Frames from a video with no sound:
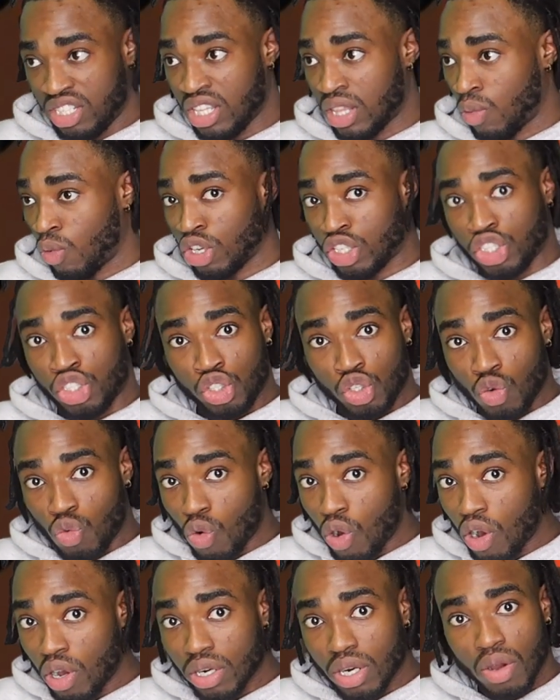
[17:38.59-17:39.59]
what you
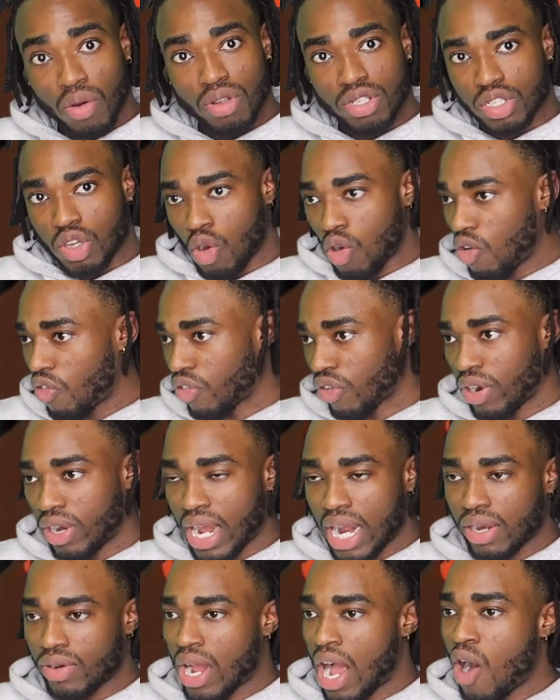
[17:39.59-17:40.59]
want or it's over. And
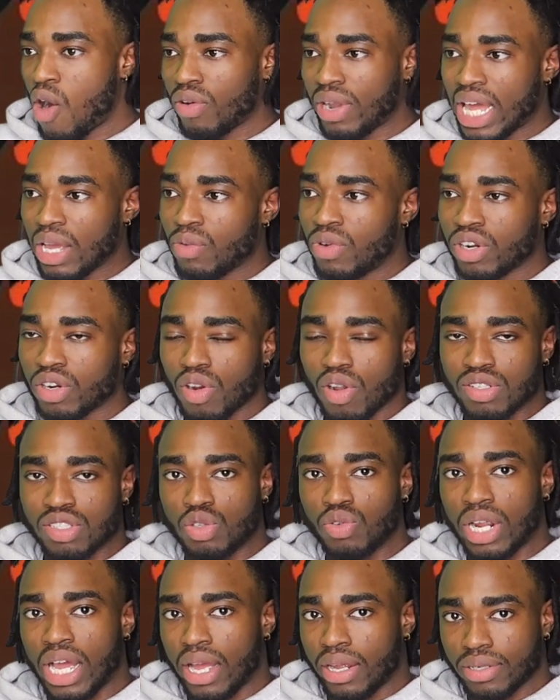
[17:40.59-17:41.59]
I don't like when girls
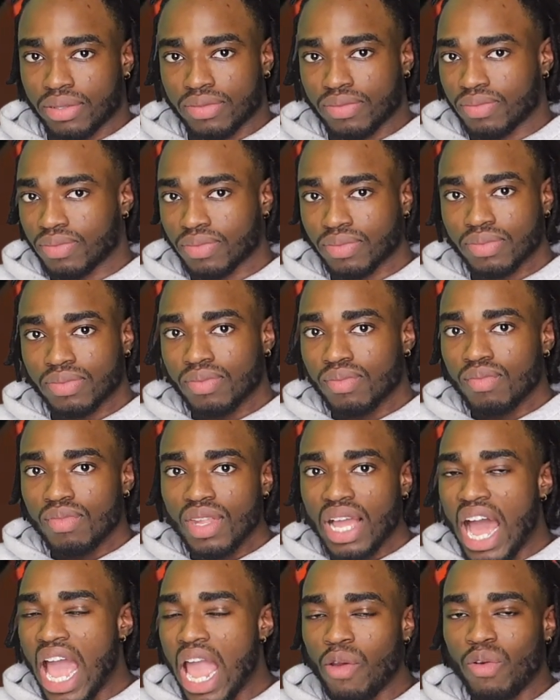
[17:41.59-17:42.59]
do that.
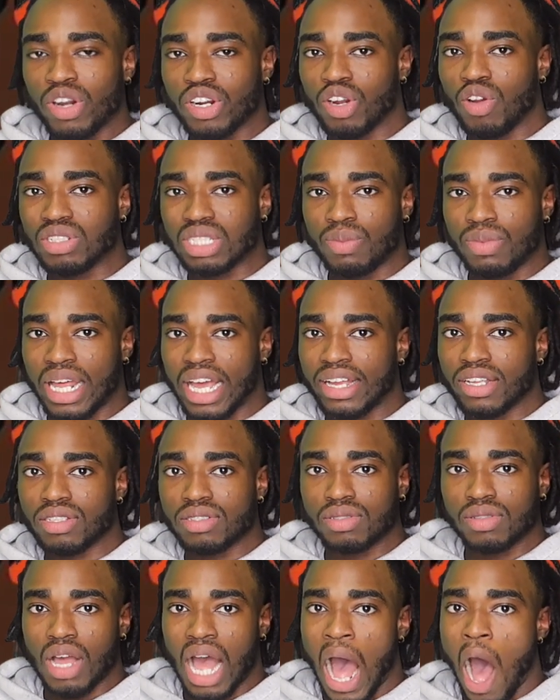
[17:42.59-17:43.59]
I hate when girls give me
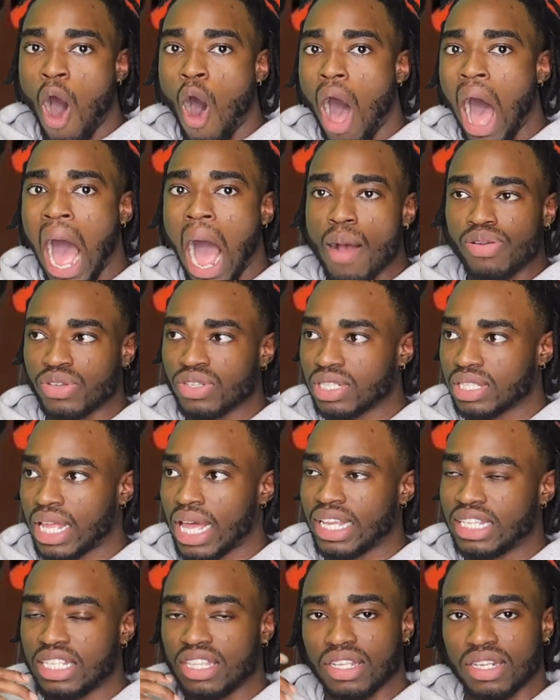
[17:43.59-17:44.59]
like options
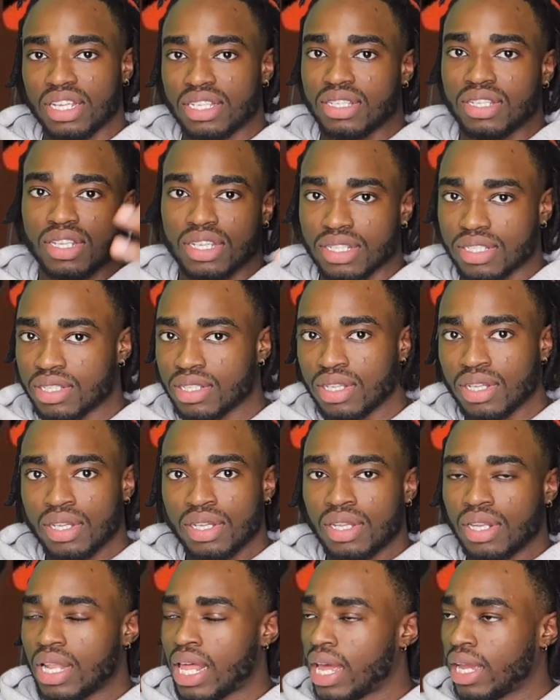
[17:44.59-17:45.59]
like it's either this or this.
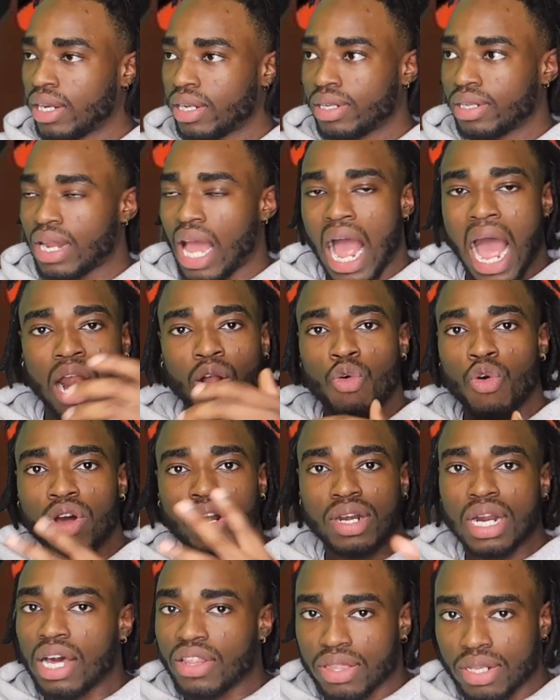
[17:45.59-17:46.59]
Like I don't
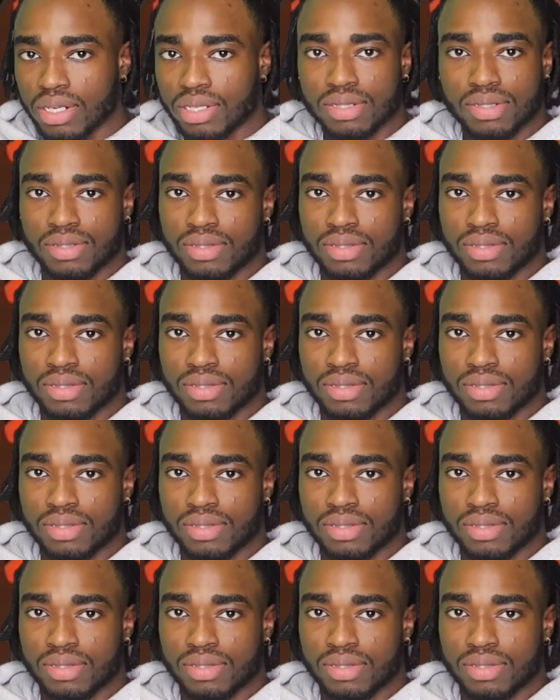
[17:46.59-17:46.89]
want nothing.